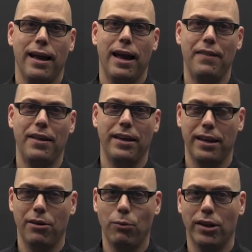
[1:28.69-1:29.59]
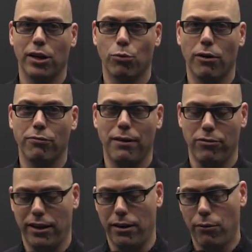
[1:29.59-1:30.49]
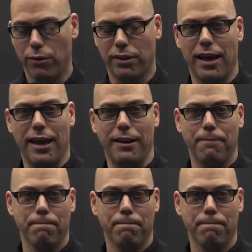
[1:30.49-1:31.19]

and then we'll get a rough leveling with the head.